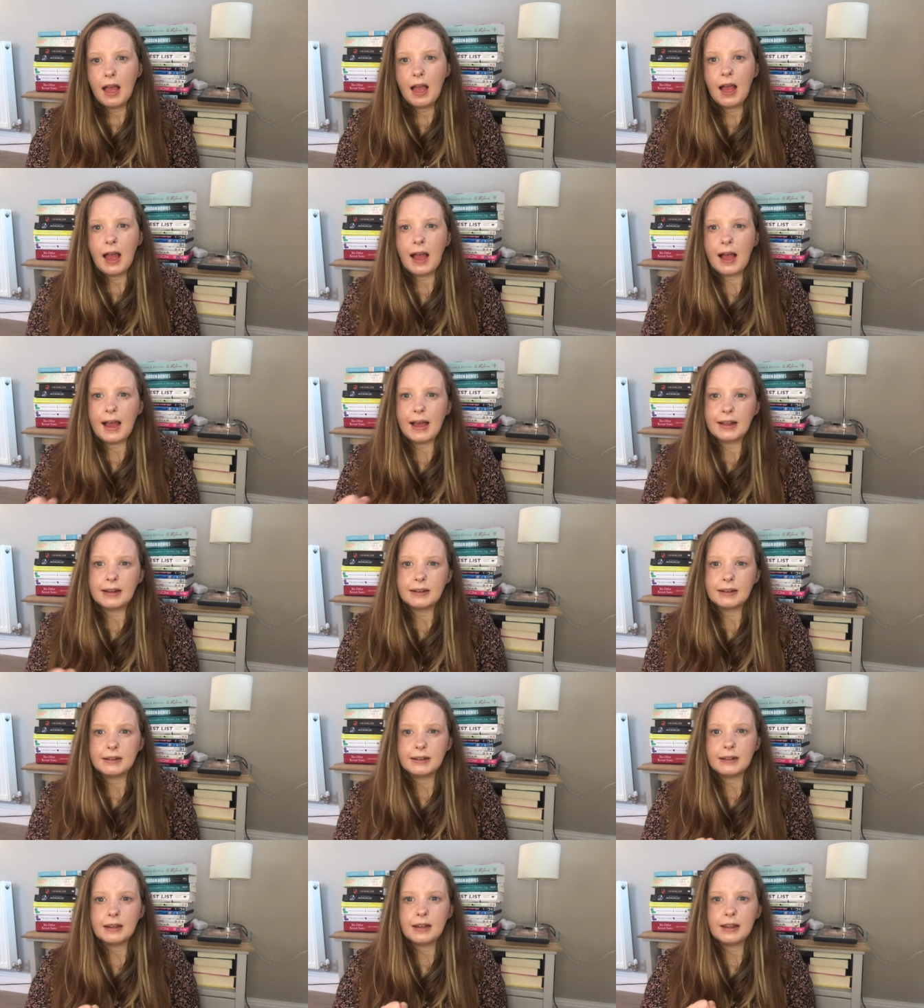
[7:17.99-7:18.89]
And
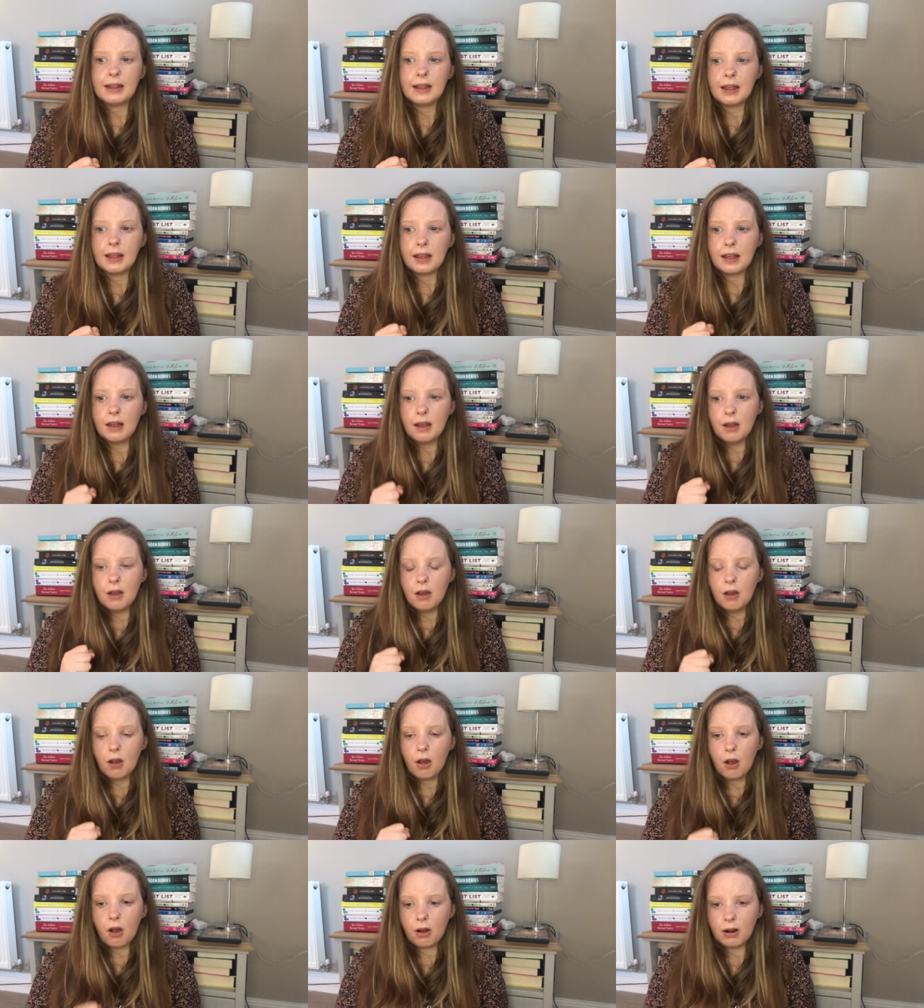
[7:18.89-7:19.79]

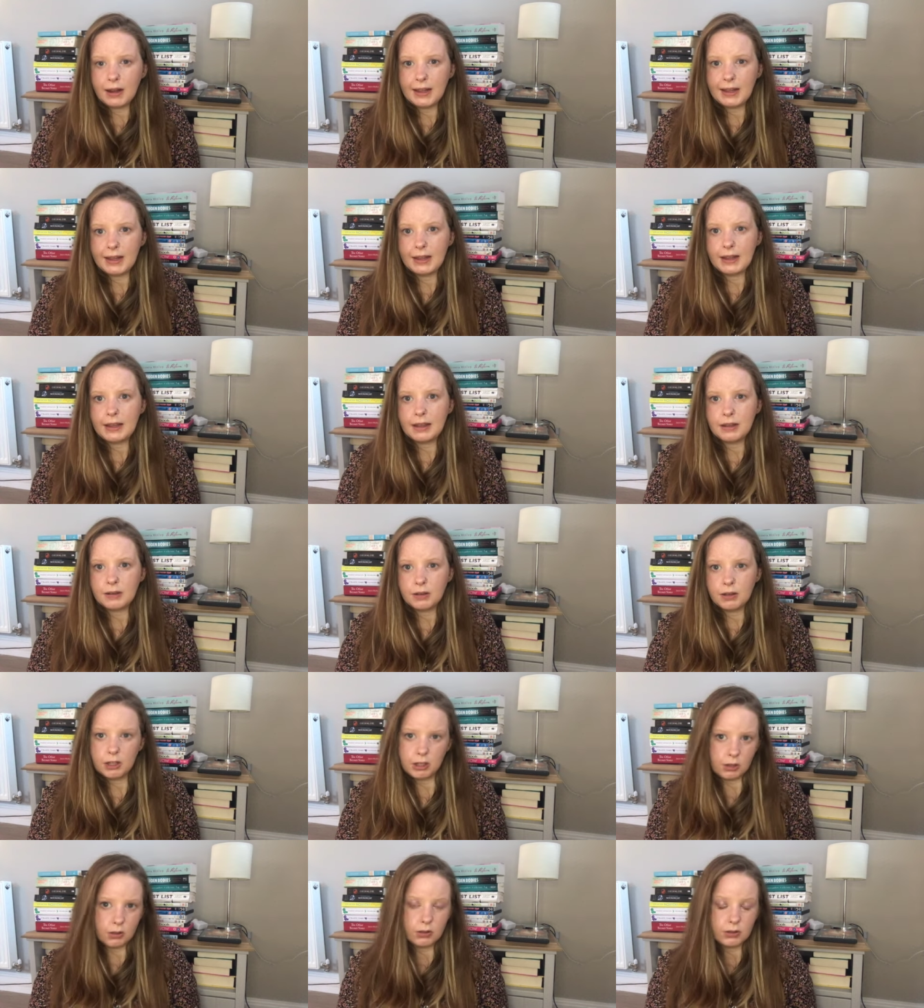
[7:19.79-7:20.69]
Holly,
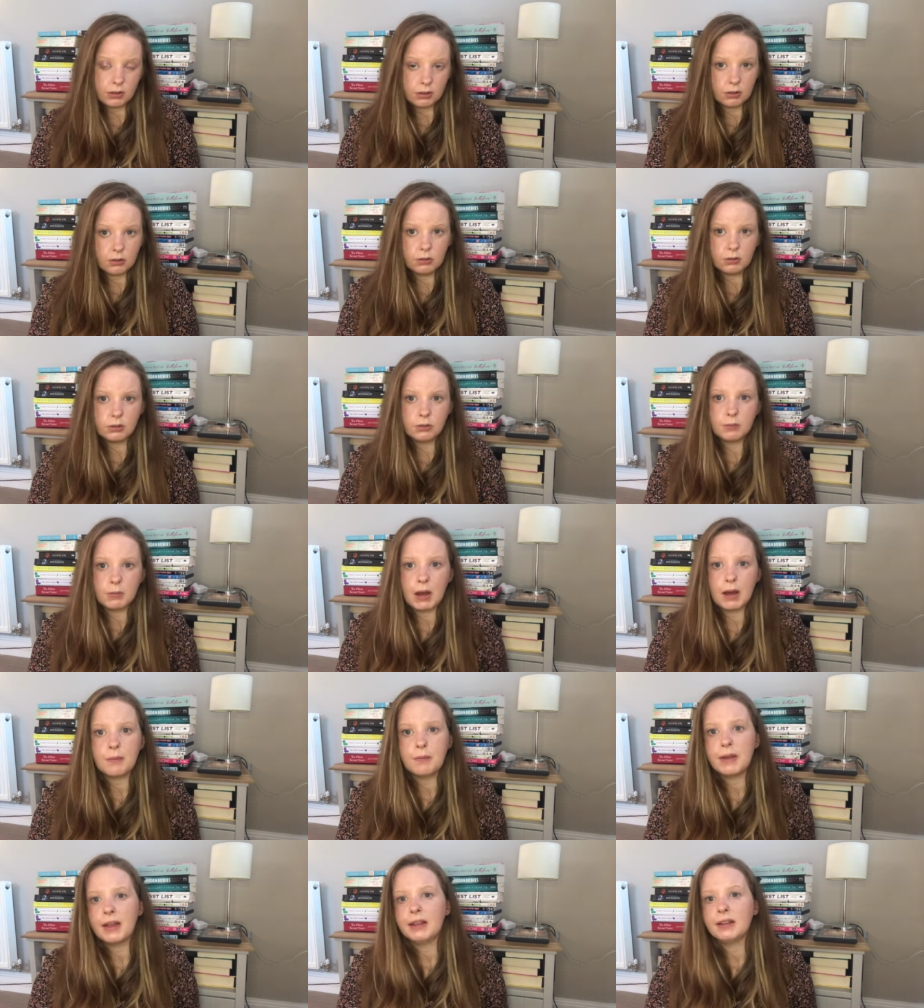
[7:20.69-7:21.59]
who is Sol's
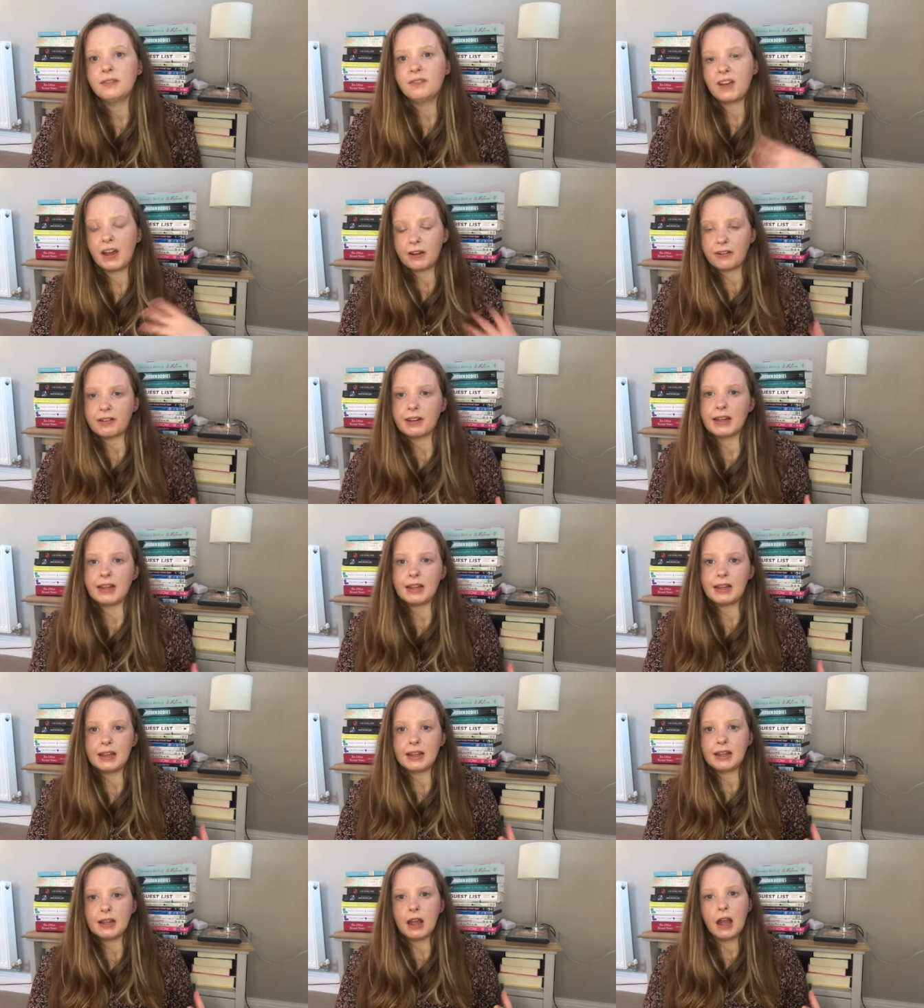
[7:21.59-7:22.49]
mum, is
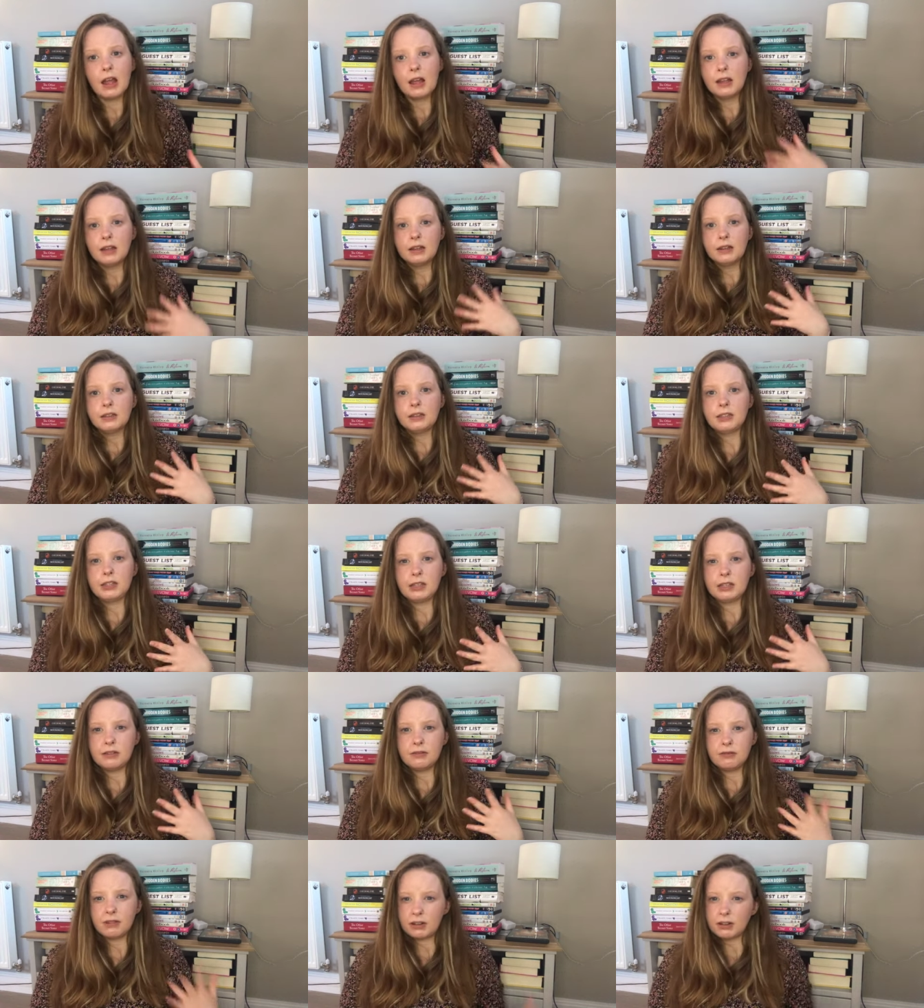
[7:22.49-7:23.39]
very,
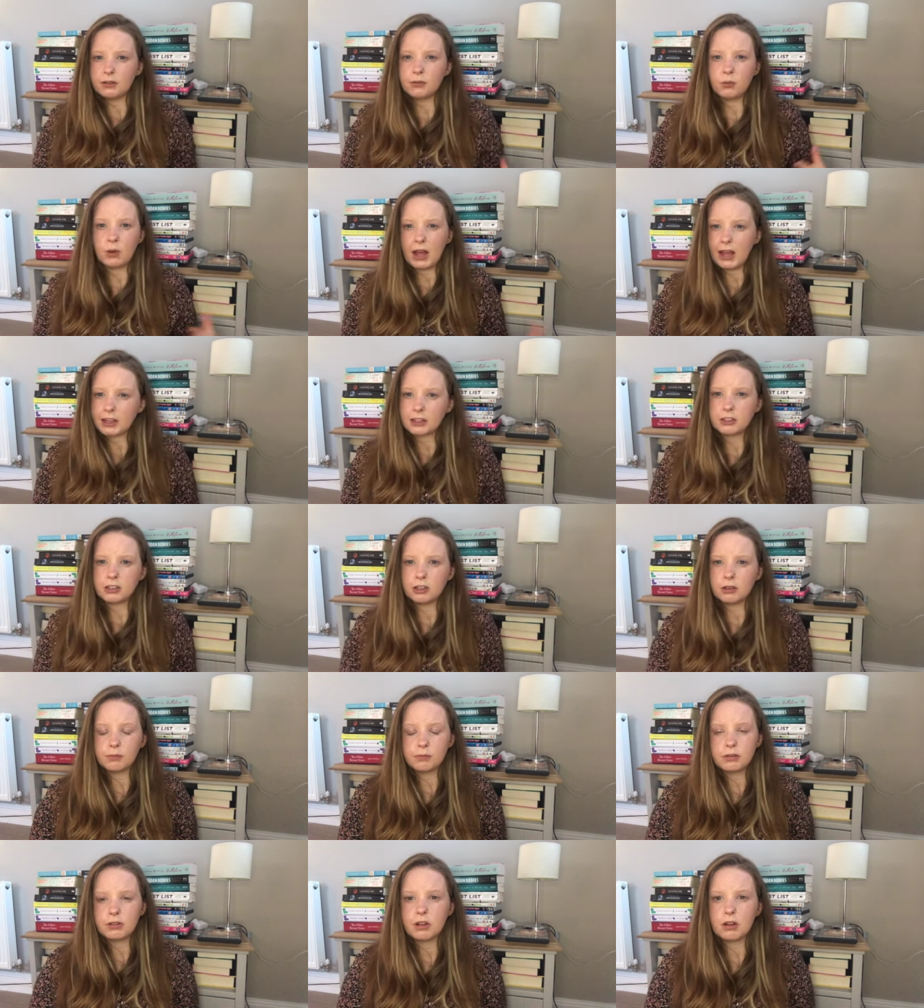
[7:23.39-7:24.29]
she runs
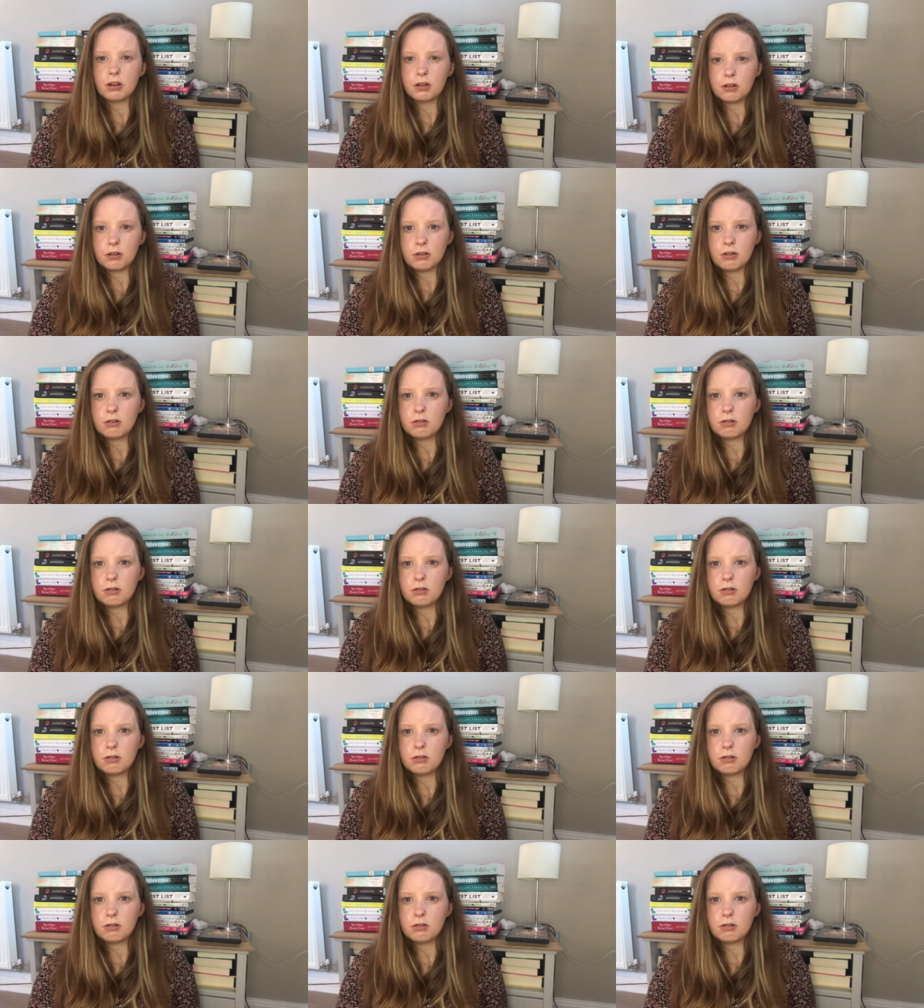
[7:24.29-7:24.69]
workshops on,